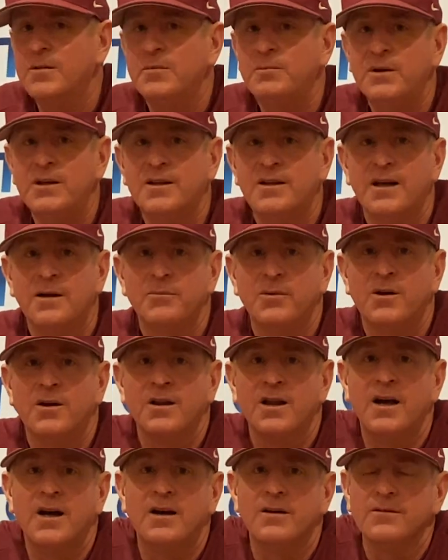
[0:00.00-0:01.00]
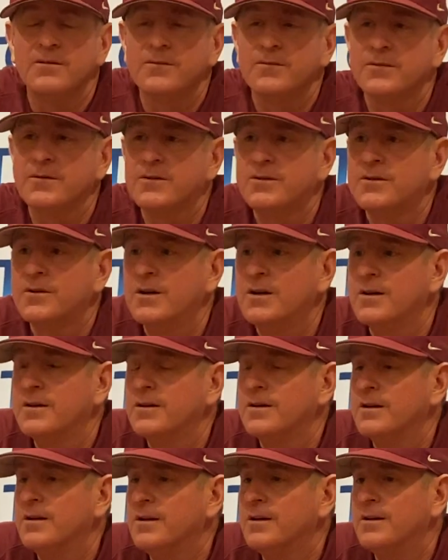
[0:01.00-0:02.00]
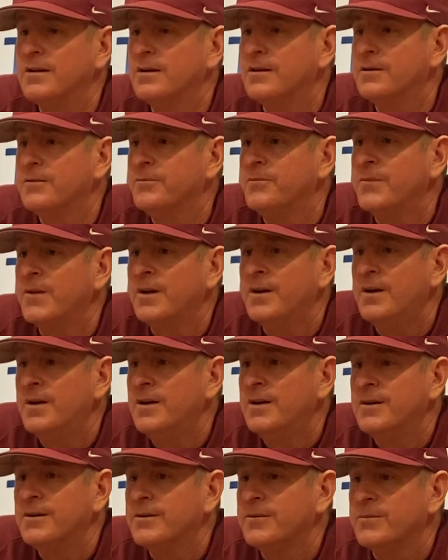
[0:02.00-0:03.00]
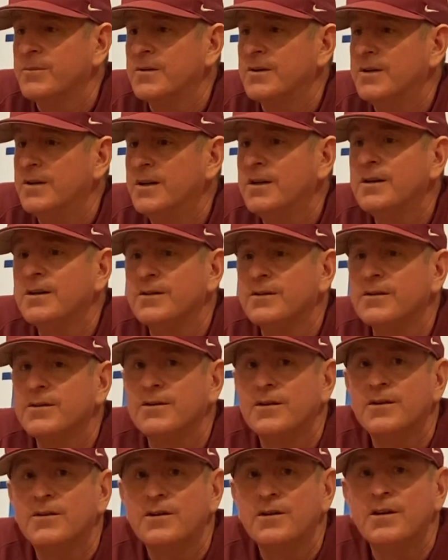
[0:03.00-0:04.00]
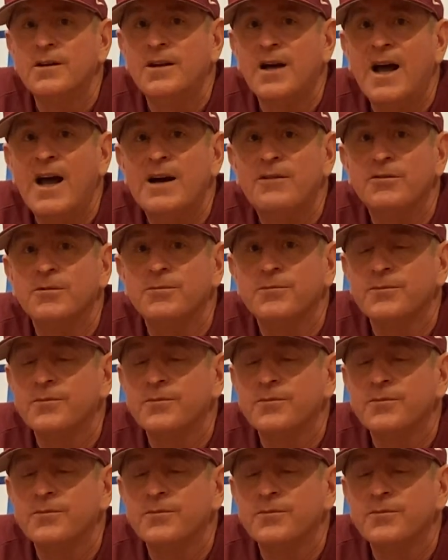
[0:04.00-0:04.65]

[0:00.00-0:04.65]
he beat that ball out. That's right, and it is. It's good to have.